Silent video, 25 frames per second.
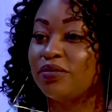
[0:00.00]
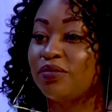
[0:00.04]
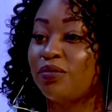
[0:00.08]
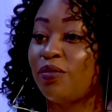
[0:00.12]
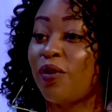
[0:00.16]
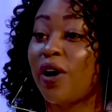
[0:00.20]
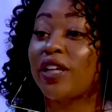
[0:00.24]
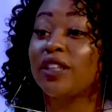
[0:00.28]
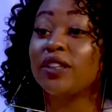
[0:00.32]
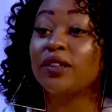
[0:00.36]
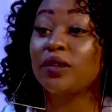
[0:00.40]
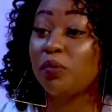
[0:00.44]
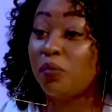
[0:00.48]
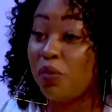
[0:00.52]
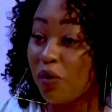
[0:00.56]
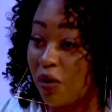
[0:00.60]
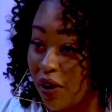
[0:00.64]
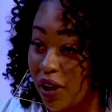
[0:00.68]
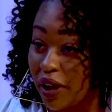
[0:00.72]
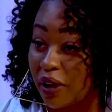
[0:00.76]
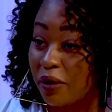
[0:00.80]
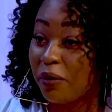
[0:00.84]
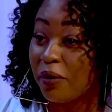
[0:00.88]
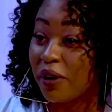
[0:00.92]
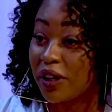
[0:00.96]
One's a
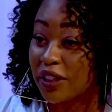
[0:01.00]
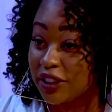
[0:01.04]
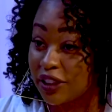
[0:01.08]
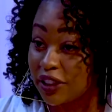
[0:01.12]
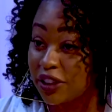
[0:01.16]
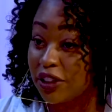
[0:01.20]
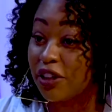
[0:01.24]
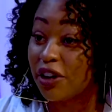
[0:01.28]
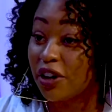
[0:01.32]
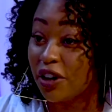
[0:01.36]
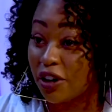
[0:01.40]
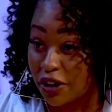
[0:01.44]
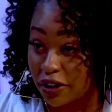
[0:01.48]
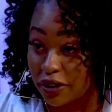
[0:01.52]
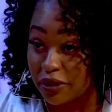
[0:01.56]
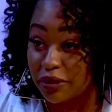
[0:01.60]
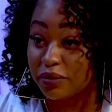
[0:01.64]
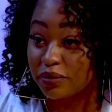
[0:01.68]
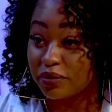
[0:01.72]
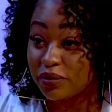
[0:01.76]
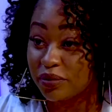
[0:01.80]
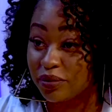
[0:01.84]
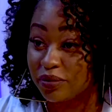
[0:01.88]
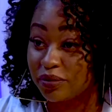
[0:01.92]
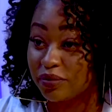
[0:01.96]
boy and one's a girl.
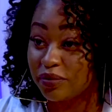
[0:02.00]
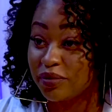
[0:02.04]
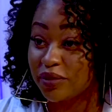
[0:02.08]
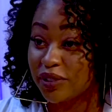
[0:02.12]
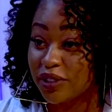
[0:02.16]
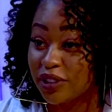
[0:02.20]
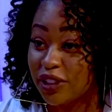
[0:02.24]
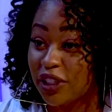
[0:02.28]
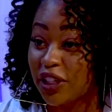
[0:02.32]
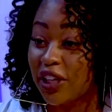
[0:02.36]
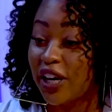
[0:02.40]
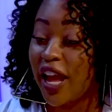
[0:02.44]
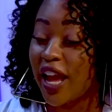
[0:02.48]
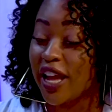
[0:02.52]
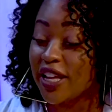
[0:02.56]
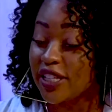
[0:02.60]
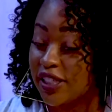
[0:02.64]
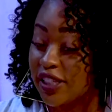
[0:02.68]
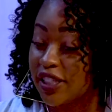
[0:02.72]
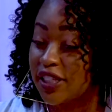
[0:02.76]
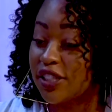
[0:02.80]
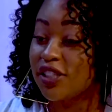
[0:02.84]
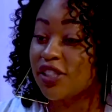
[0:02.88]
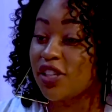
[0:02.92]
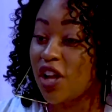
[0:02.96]
Well, yes. So, that's
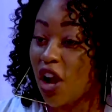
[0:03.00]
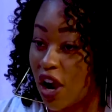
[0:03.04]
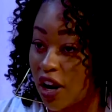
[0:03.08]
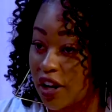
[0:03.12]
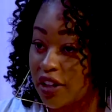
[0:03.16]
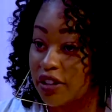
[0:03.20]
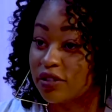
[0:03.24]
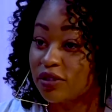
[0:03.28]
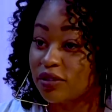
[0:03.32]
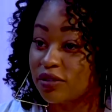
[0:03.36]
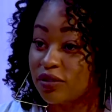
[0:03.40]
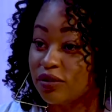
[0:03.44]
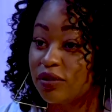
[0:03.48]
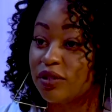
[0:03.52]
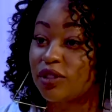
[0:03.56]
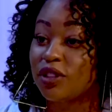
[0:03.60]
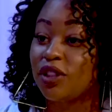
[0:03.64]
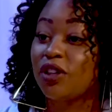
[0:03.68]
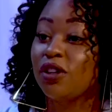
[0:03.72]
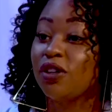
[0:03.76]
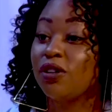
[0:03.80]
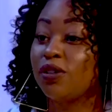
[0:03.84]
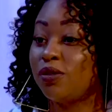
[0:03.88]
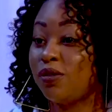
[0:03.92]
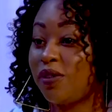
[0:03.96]
a start.
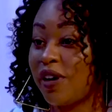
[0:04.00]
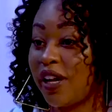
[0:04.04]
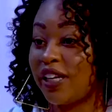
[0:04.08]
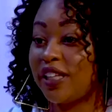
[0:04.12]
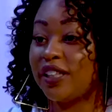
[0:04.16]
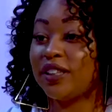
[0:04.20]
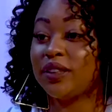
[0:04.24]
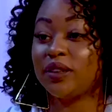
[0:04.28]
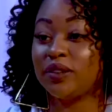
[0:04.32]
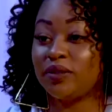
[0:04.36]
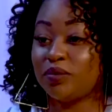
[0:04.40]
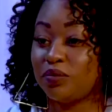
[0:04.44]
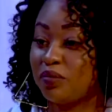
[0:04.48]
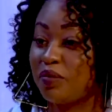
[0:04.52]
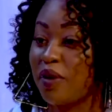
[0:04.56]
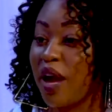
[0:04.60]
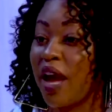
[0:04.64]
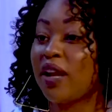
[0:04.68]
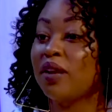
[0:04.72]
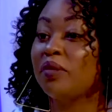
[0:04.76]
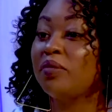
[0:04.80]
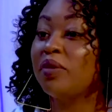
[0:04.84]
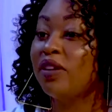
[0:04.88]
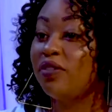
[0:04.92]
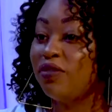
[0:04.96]
One is
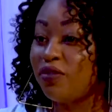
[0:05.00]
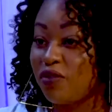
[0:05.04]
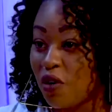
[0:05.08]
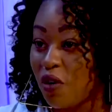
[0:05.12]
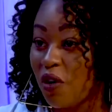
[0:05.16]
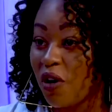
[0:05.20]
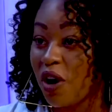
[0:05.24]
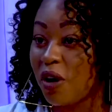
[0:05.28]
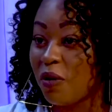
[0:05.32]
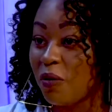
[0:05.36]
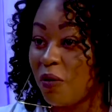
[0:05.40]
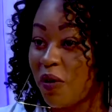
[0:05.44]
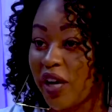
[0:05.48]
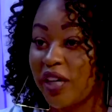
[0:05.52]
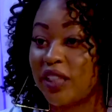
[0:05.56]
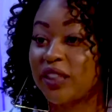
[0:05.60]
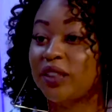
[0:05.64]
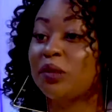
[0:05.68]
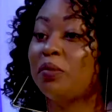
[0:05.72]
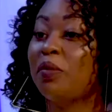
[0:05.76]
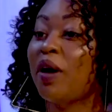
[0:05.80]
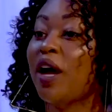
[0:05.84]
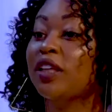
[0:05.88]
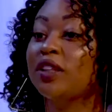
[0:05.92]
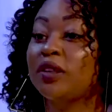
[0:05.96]
about to be four, and one is
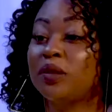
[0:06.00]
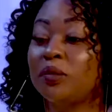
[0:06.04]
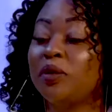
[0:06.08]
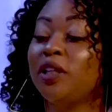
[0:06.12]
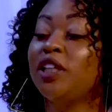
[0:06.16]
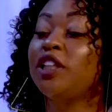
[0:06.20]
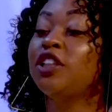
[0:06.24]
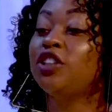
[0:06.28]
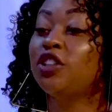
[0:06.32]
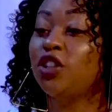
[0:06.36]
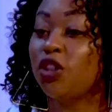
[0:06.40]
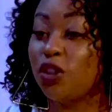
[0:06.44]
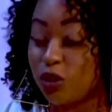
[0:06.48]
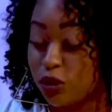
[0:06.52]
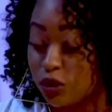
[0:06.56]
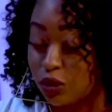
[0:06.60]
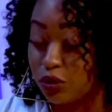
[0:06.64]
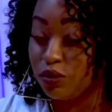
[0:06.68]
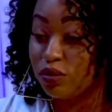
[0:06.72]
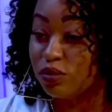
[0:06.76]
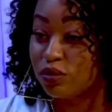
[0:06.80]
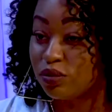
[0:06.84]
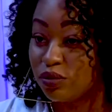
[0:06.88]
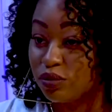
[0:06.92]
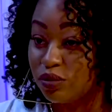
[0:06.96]
about to be
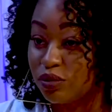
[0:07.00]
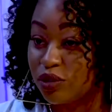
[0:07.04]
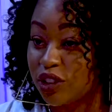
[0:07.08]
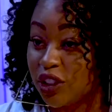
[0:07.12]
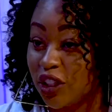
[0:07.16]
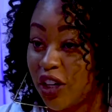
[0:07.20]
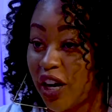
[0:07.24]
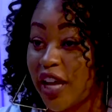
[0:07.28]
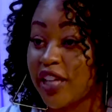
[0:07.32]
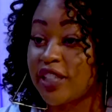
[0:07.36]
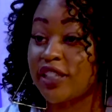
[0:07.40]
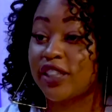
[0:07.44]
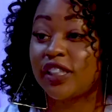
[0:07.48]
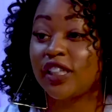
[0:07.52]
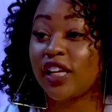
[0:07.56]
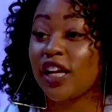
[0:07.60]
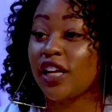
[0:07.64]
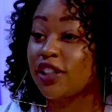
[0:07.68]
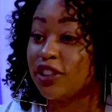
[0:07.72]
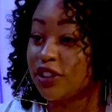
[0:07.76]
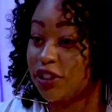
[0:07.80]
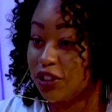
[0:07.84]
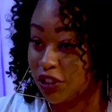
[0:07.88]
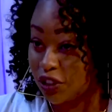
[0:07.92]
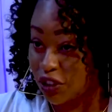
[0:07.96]
two. So that's
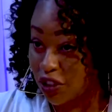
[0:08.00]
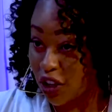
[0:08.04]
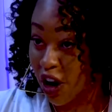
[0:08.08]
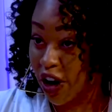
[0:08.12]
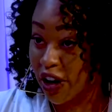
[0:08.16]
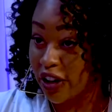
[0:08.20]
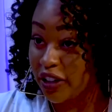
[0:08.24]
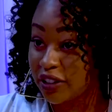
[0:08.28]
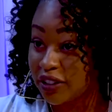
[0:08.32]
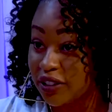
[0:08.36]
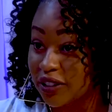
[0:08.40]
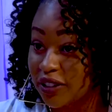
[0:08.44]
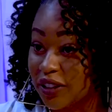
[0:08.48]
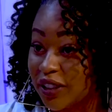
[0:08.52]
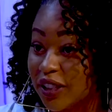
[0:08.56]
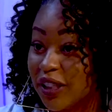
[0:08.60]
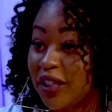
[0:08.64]
another start.